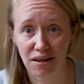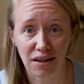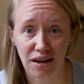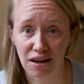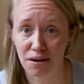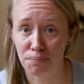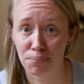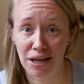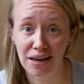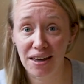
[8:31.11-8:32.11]
like
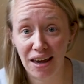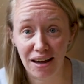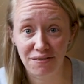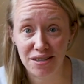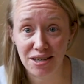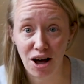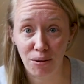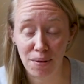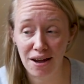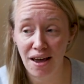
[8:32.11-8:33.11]
blank canvas
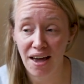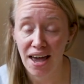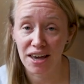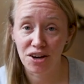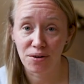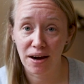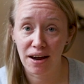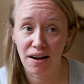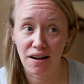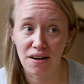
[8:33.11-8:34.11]
helmet and
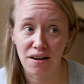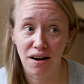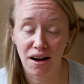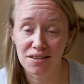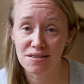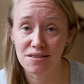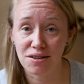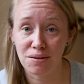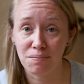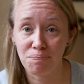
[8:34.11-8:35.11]
create a
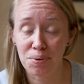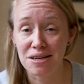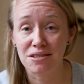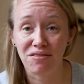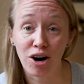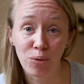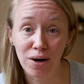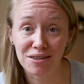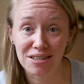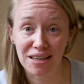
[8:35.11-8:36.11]
custom piece of
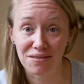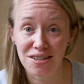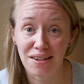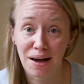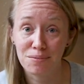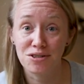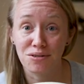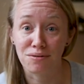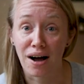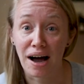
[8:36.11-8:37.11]
artwork to give to them
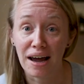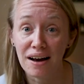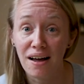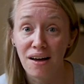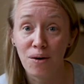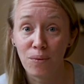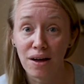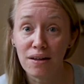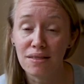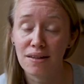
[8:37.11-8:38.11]
to ride
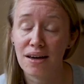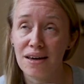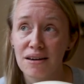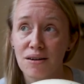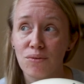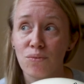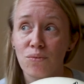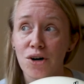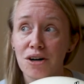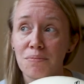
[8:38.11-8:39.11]
with. It
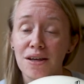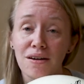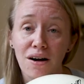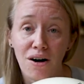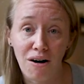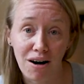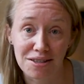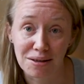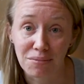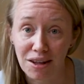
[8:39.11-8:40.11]
would be
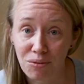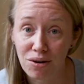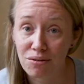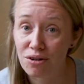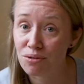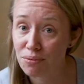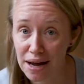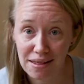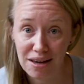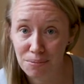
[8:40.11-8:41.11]
awesome. They would
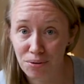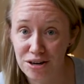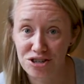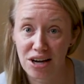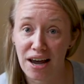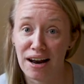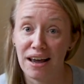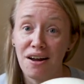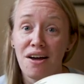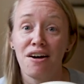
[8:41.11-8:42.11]
greatly appreciate
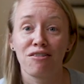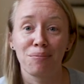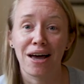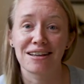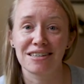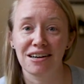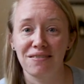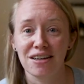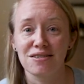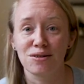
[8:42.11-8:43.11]
it from that side
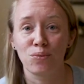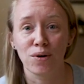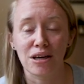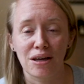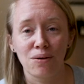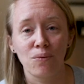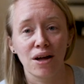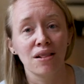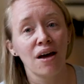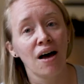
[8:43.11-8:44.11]
of it. So working
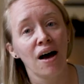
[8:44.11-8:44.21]
with